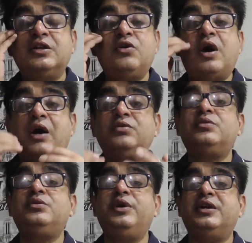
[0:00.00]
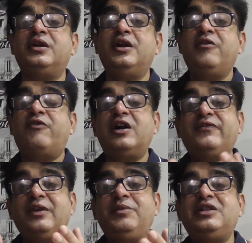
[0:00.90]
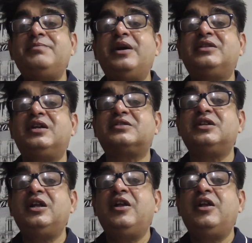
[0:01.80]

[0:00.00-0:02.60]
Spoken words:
So how to do it? What will be the methods?